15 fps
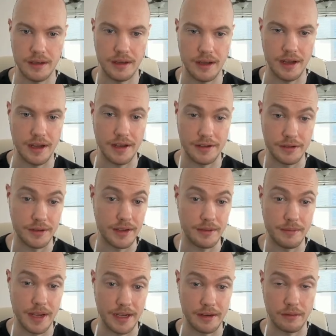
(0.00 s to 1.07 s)
And you can
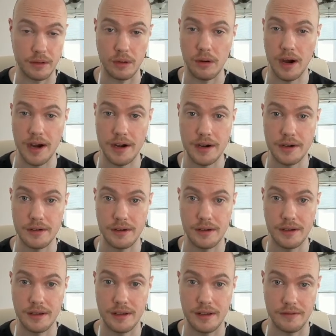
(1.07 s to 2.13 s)
make it required
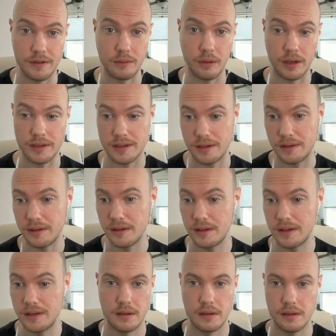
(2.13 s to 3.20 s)
if you want to.
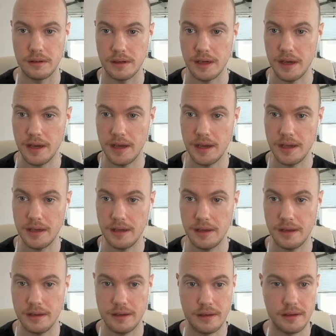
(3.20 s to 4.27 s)
Okay,
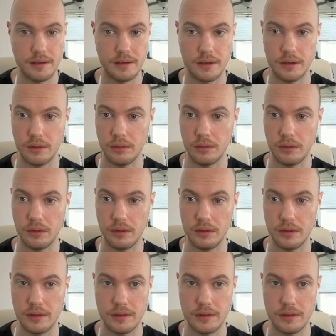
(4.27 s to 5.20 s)
cool.